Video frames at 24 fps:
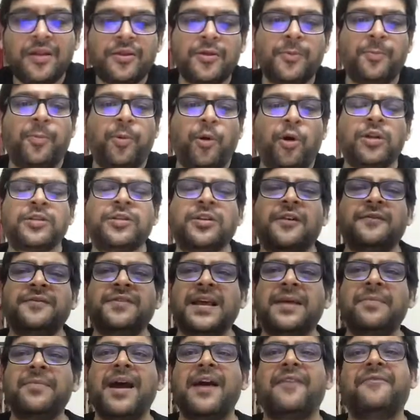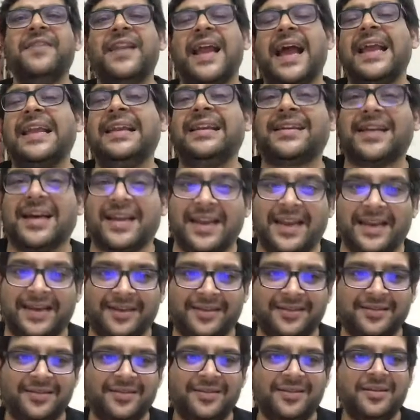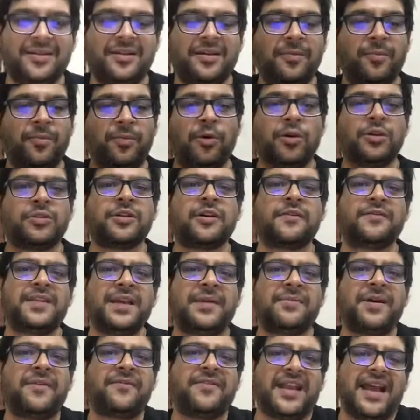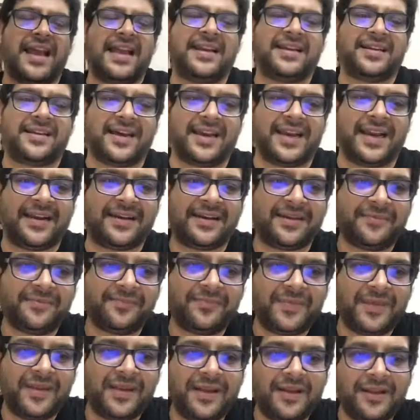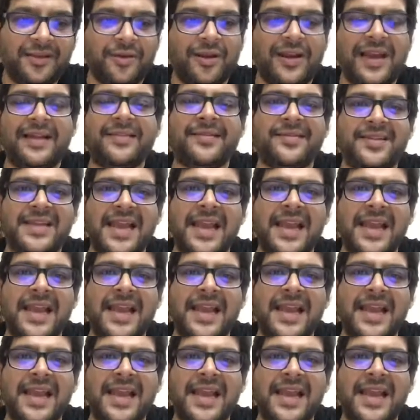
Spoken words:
So both of them have 9 correct. Both of them have 9 correct. So let's